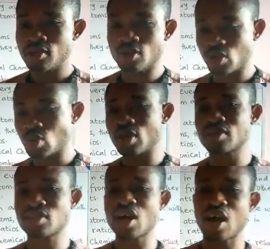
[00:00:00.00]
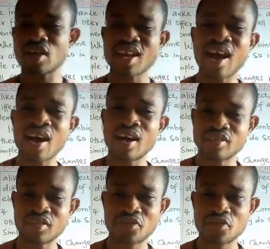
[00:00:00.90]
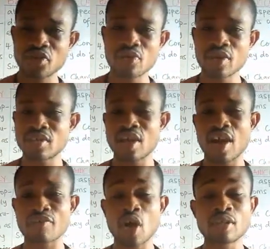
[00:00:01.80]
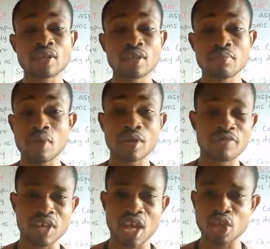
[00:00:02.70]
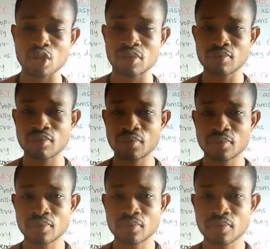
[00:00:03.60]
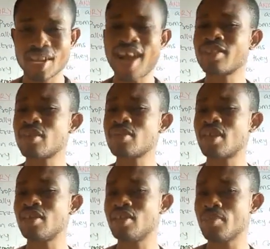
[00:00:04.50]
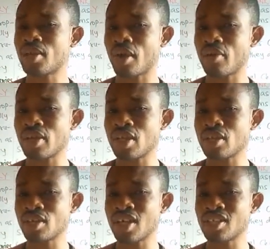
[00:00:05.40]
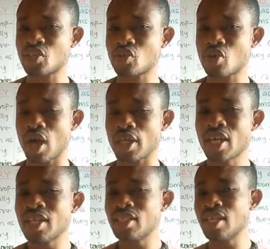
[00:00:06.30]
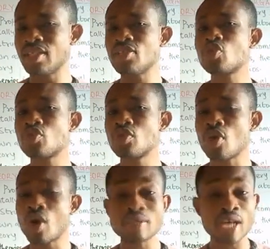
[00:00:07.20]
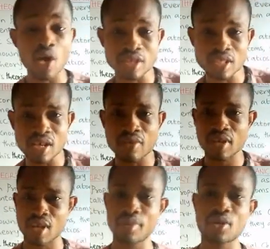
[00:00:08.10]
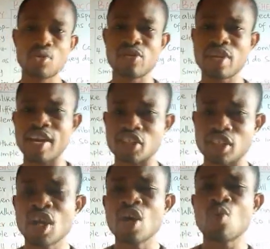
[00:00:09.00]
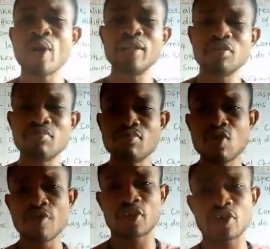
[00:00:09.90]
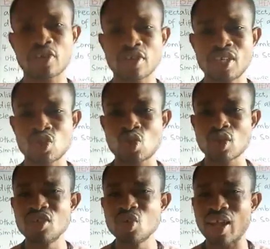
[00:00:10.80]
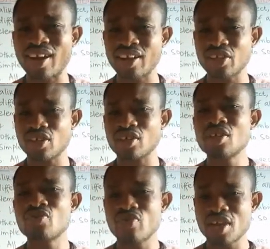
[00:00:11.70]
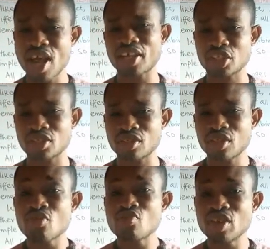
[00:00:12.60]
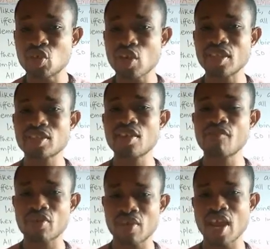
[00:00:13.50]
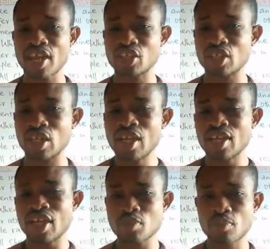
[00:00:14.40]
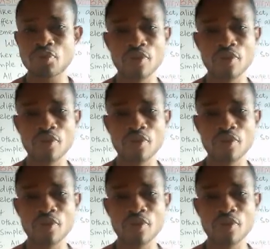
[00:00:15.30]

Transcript: Those ones start are the theories that have undergone modification. Atoms can neither be created nor destroyed. This is true under ordinary chemical reaction. When you move over into nuclear reaction, radioactive reaction, it has been